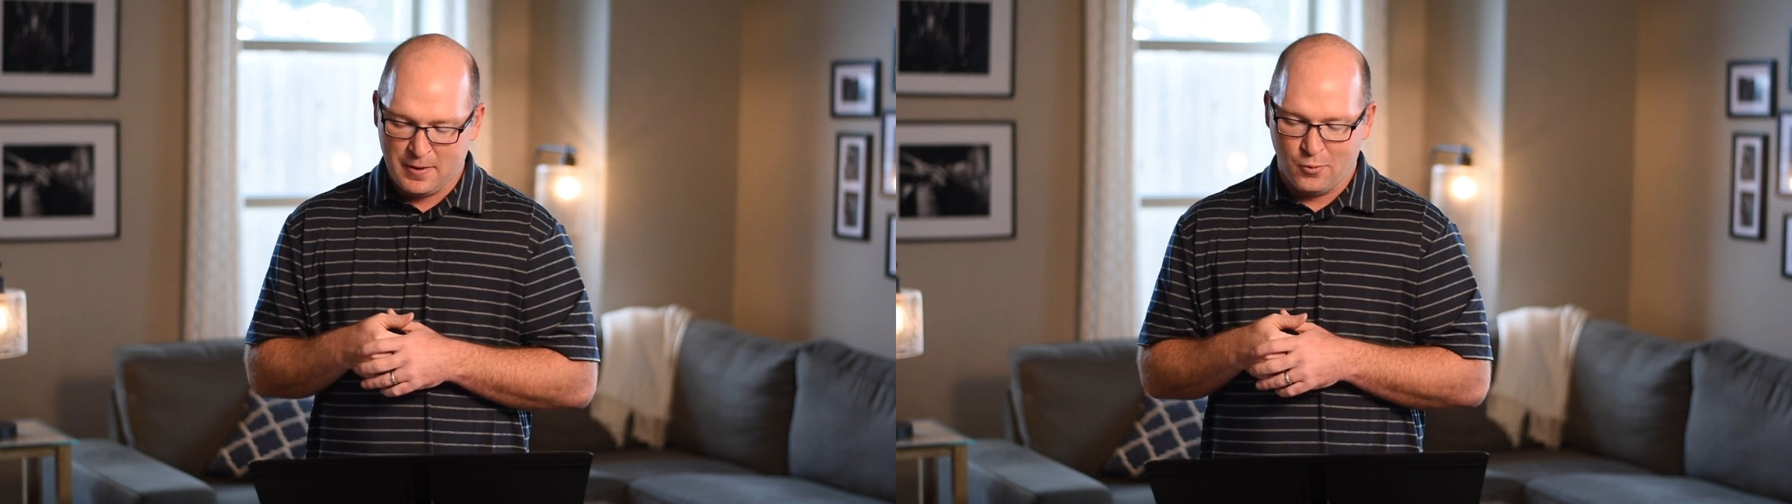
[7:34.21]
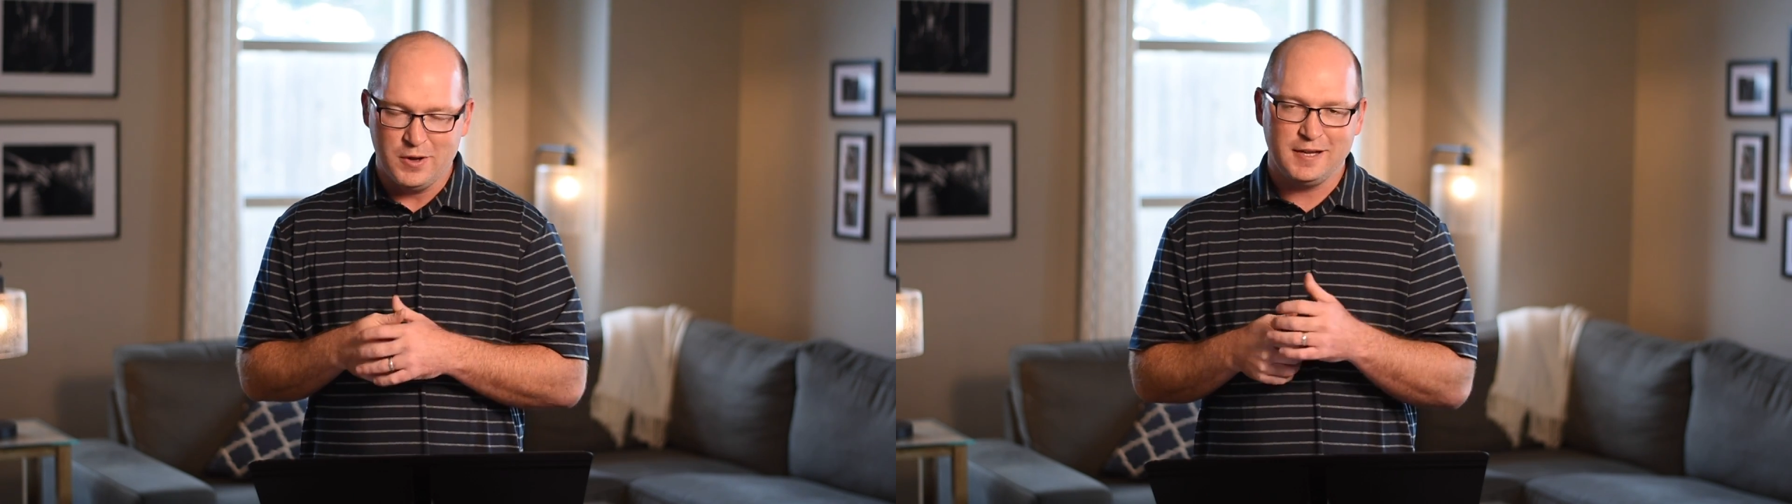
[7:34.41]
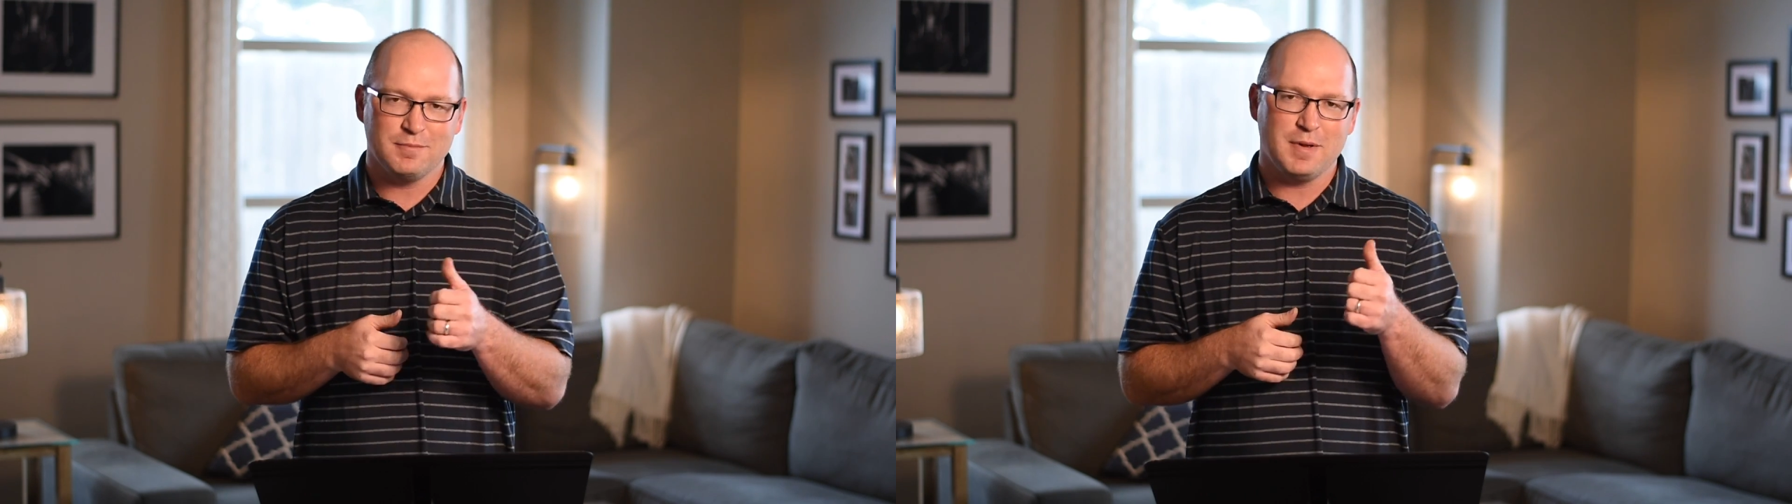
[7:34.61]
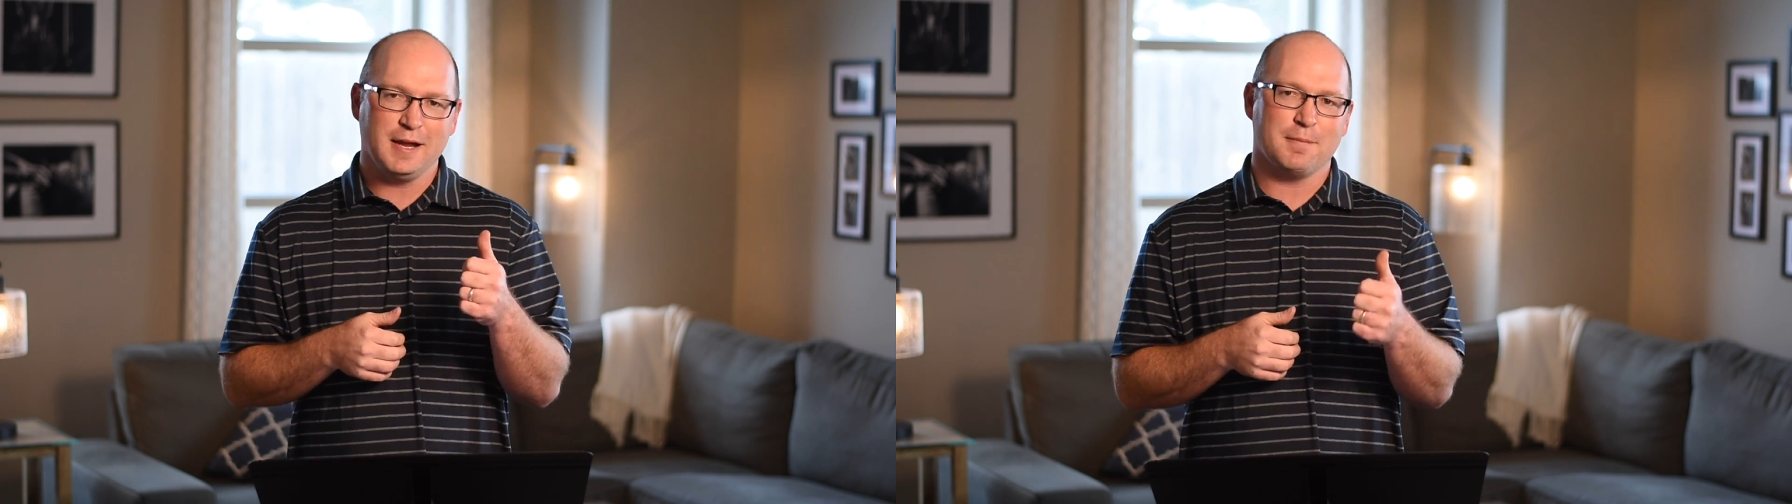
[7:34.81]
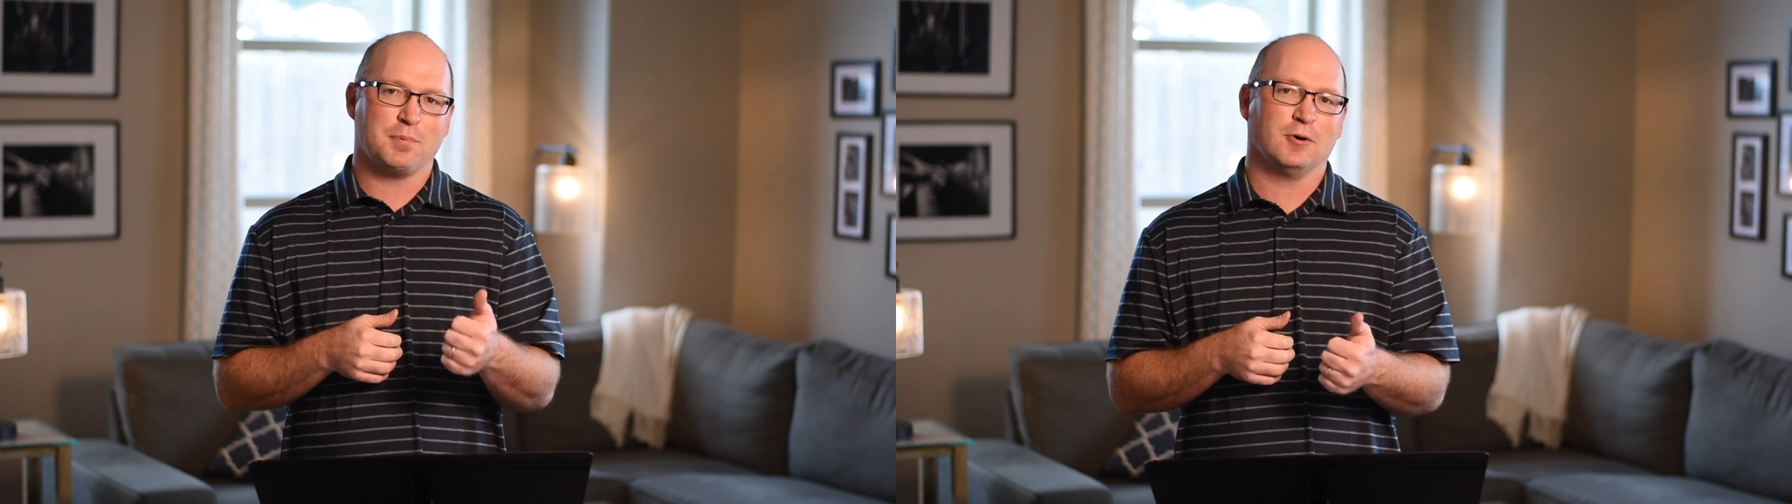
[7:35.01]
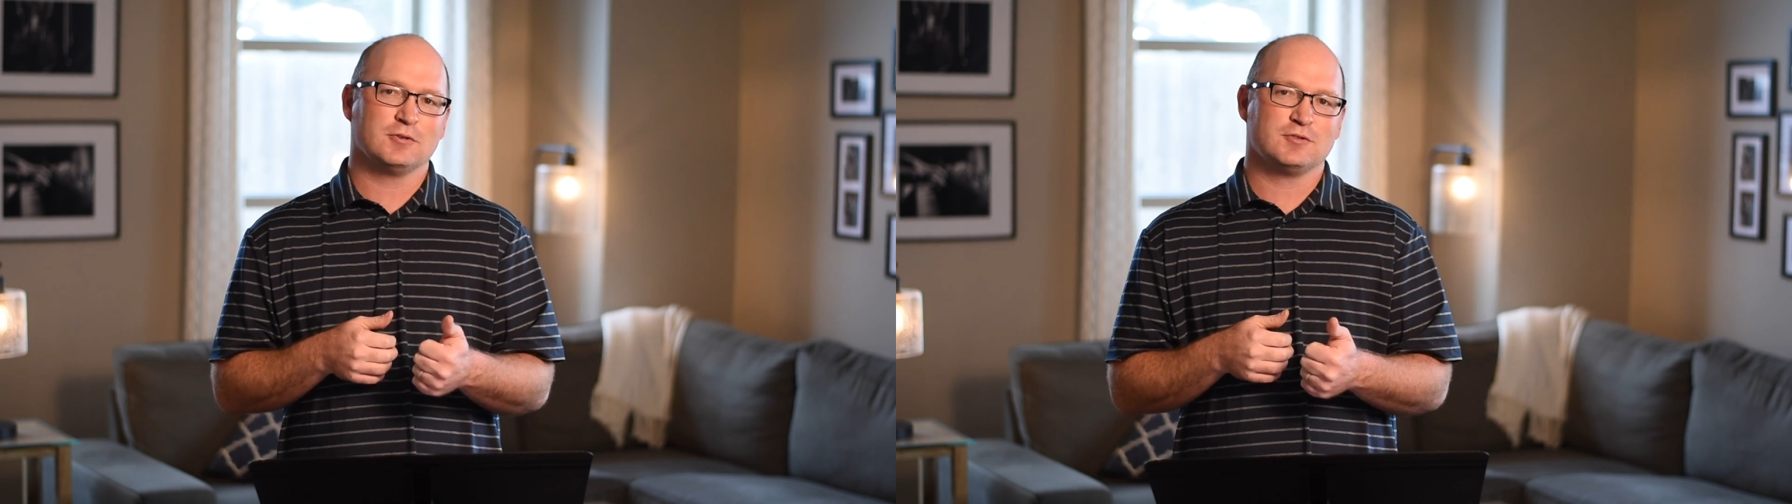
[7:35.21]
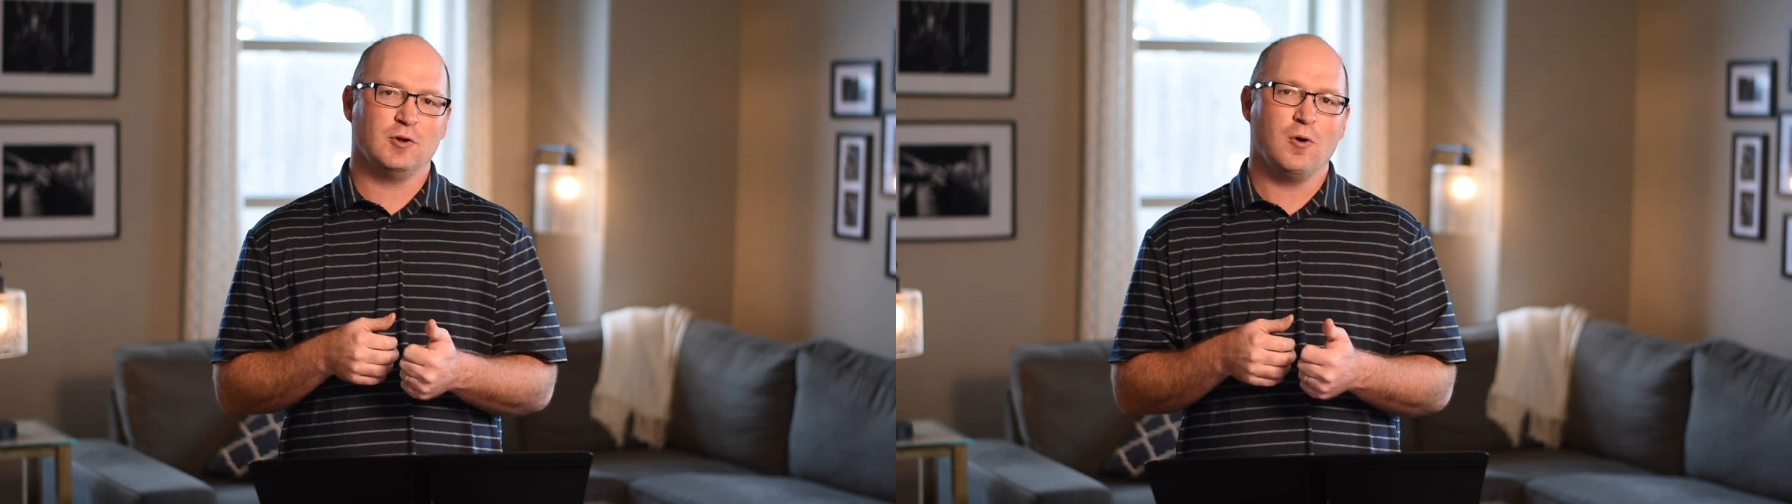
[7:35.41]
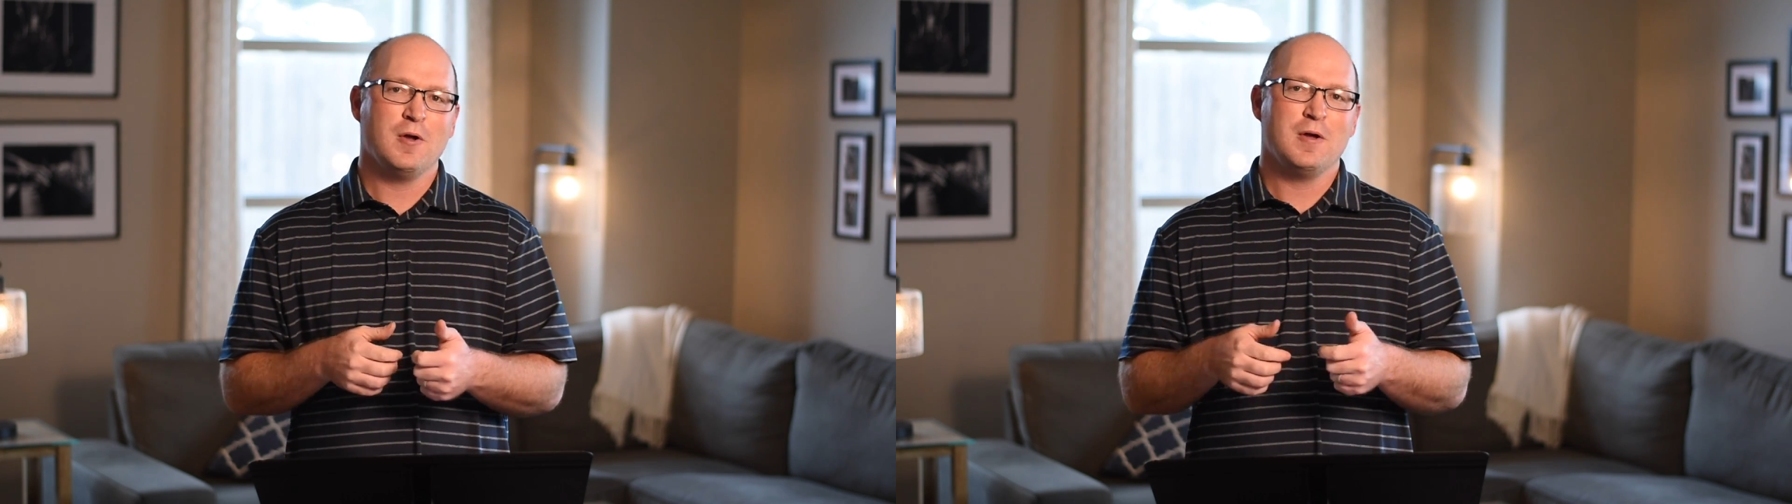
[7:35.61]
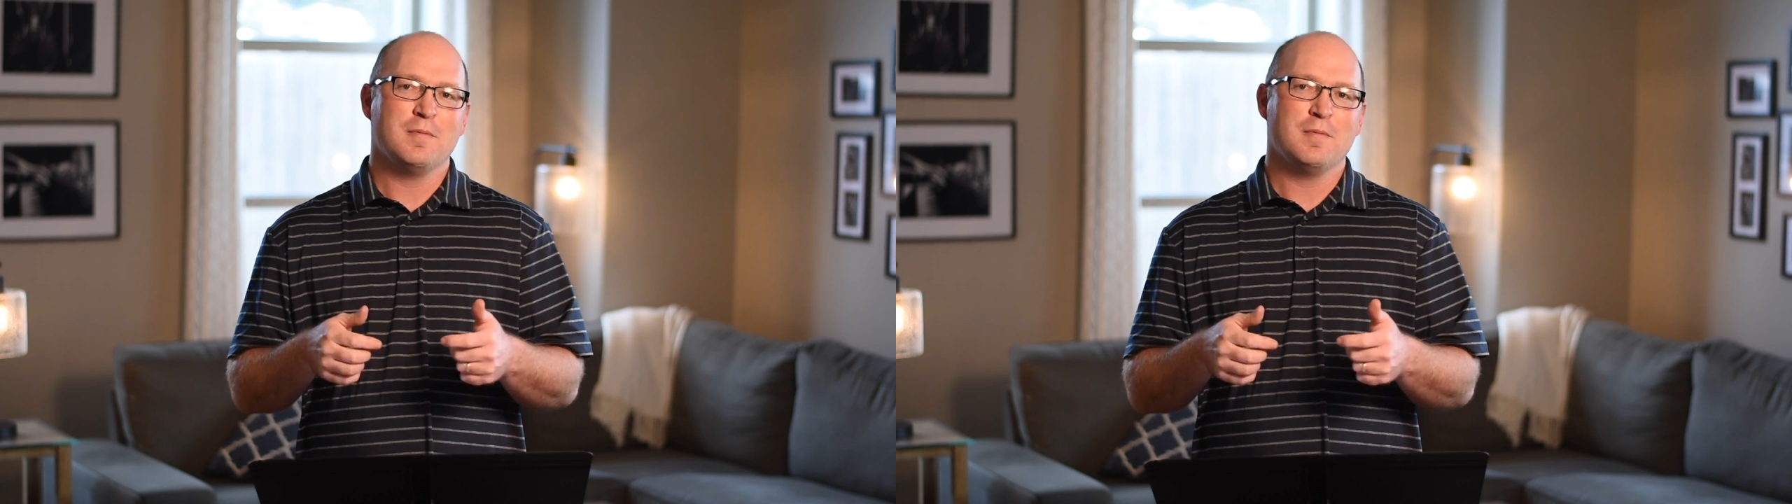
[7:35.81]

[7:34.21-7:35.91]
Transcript: we can make it personal